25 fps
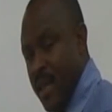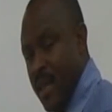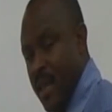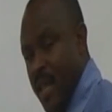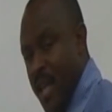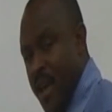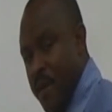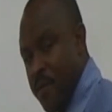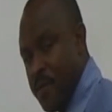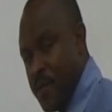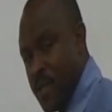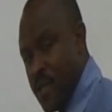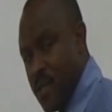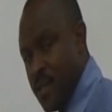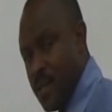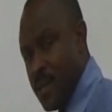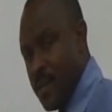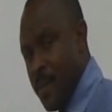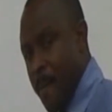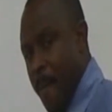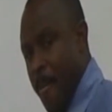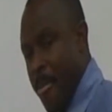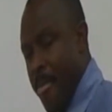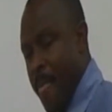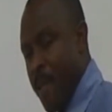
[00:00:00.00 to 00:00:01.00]

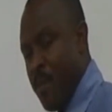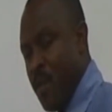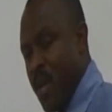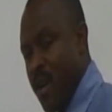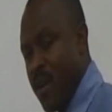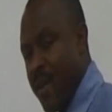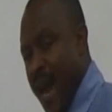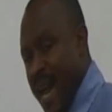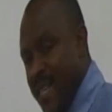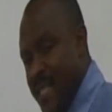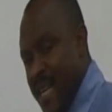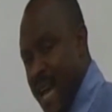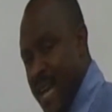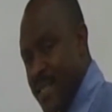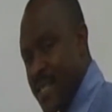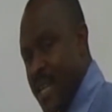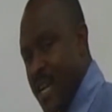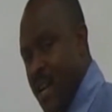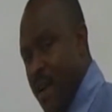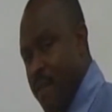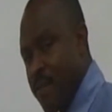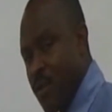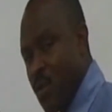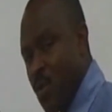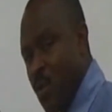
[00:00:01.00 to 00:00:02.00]
leaves the right-hand
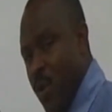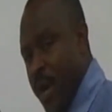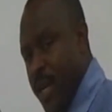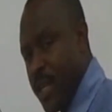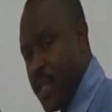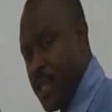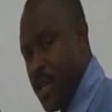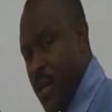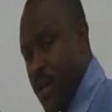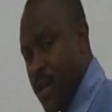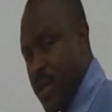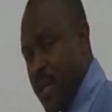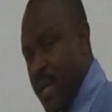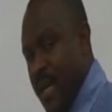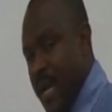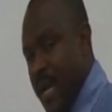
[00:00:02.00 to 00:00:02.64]
side of the equation